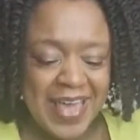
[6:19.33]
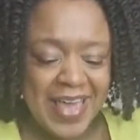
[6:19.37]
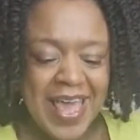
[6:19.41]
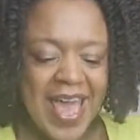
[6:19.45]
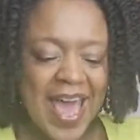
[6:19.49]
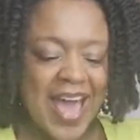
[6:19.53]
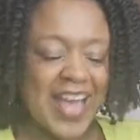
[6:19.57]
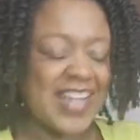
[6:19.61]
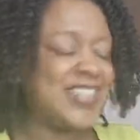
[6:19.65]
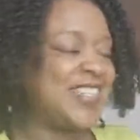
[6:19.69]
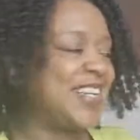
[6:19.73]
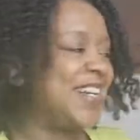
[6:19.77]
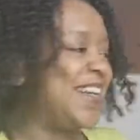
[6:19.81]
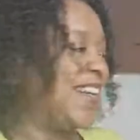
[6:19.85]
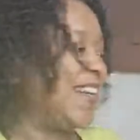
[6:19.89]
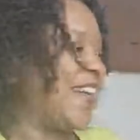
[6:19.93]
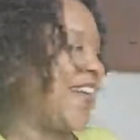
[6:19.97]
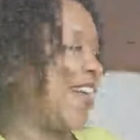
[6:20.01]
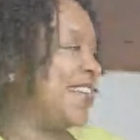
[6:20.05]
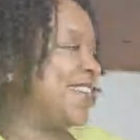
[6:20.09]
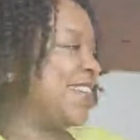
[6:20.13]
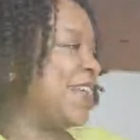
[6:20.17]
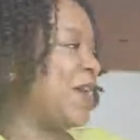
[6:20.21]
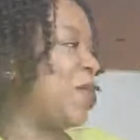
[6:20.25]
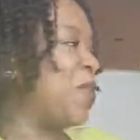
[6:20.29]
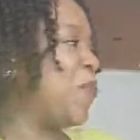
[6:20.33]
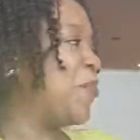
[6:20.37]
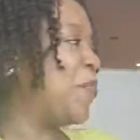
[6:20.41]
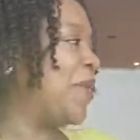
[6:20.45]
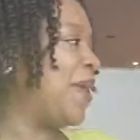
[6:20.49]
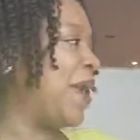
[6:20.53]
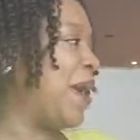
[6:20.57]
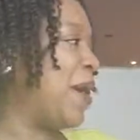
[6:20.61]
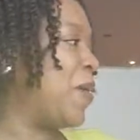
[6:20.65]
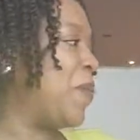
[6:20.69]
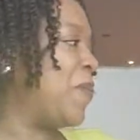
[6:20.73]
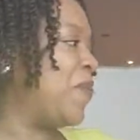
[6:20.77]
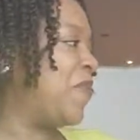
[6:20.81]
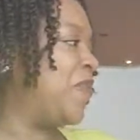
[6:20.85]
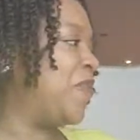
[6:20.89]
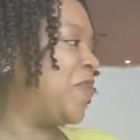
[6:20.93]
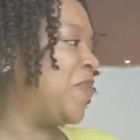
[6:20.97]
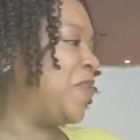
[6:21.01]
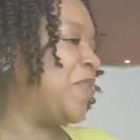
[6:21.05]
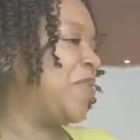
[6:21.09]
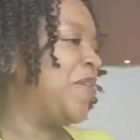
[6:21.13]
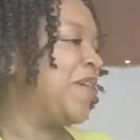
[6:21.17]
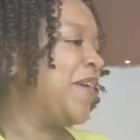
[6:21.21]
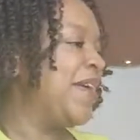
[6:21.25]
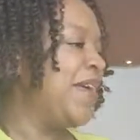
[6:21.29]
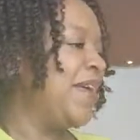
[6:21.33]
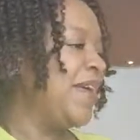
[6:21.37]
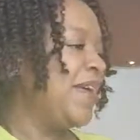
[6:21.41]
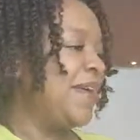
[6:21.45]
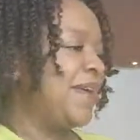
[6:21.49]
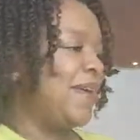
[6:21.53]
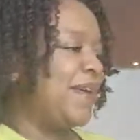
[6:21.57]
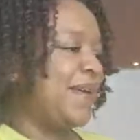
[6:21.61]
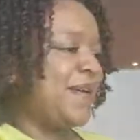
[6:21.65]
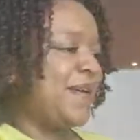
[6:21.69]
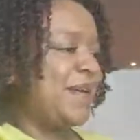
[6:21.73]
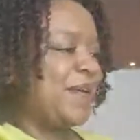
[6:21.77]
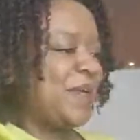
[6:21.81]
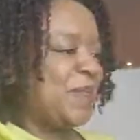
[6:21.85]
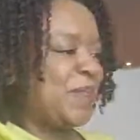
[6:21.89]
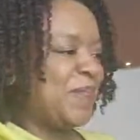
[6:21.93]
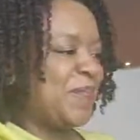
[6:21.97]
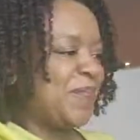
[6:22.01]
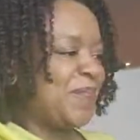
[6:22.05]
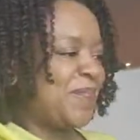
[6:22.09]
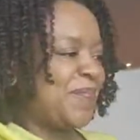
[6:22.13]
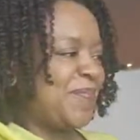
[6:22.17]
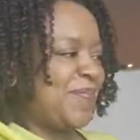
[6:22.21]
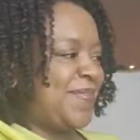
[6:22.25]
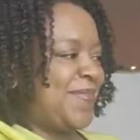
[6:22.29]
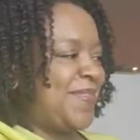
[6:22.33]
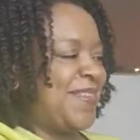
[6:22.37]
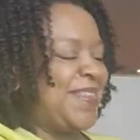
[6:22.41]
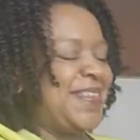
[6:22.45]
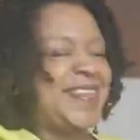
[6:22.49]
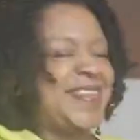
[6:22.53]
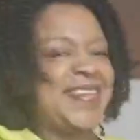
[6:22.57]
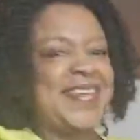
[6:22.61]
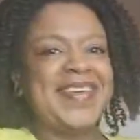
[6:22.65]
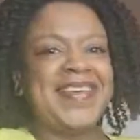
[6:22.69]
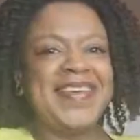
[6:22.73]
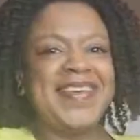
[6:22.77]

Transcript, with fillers: Actually, yes, that would be helpful. Um, let's see.